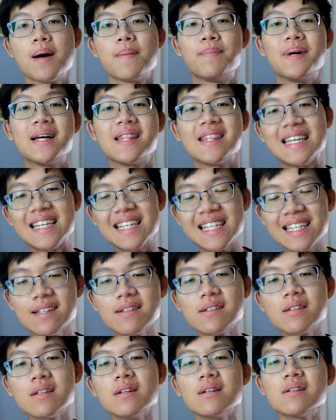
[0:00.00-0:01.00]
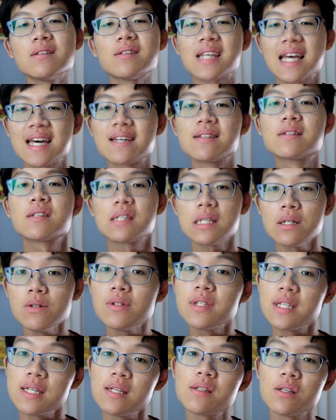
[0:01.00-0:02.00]
but the easiest and still
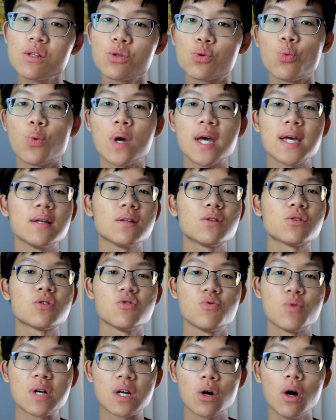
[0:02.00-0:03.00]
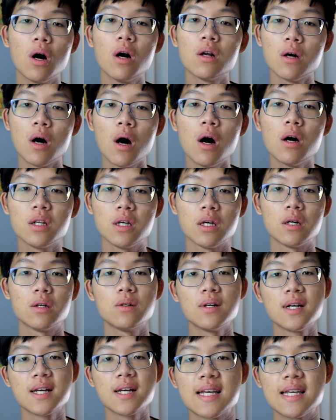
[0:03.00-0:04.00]
decent way to record
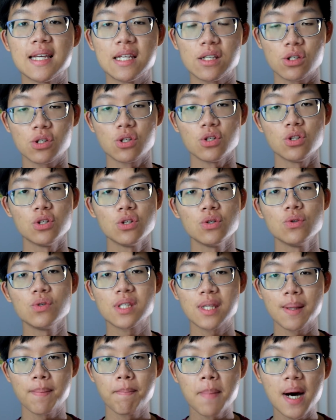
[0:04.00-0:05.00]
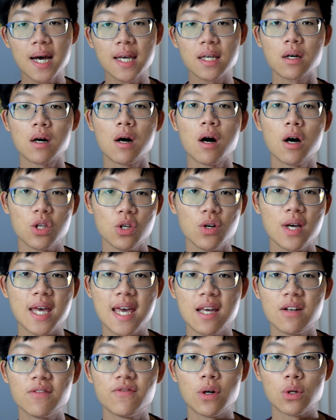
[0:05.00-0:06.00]
audio is to use the mic on your
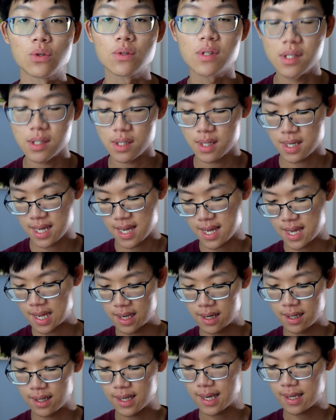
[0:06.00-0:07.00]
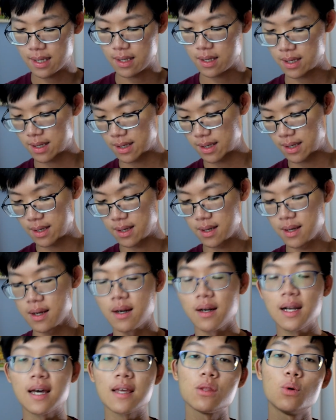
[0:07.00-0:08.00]
headphones, like
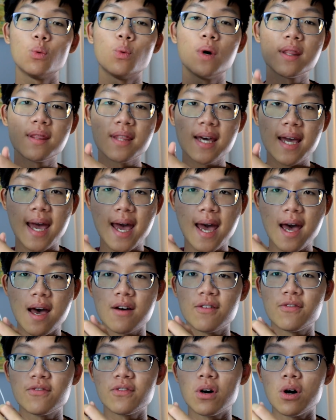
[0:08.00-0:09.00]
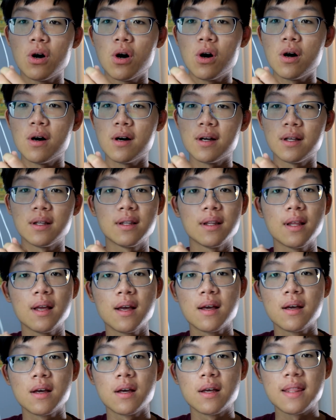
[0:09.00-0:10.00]
the one they have on
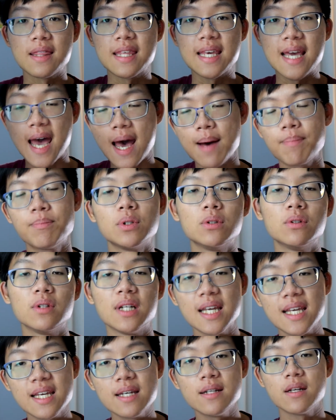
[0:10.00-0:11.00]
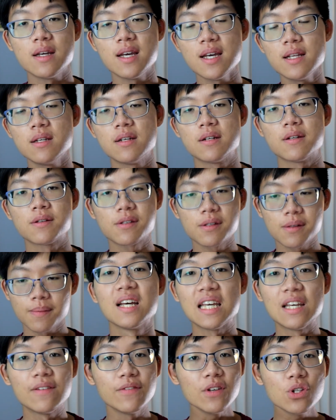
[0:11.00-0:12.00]
the Apple in-ears.
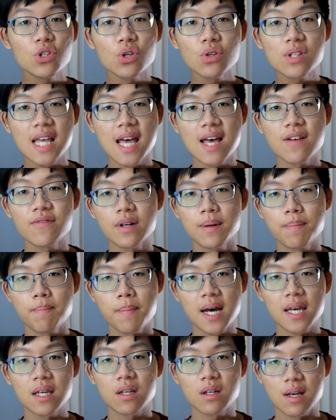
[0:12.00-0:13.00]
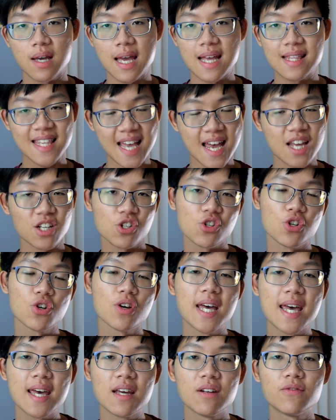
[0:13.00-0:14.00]
If you don't have a mic attached to
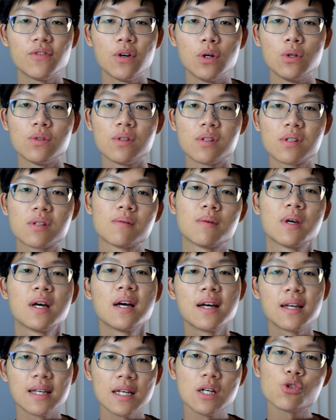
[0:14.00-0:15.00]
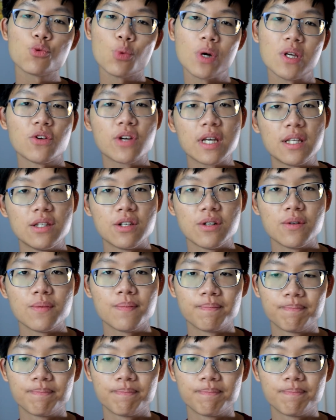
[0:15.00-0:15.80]
your headphones, here's what you can do.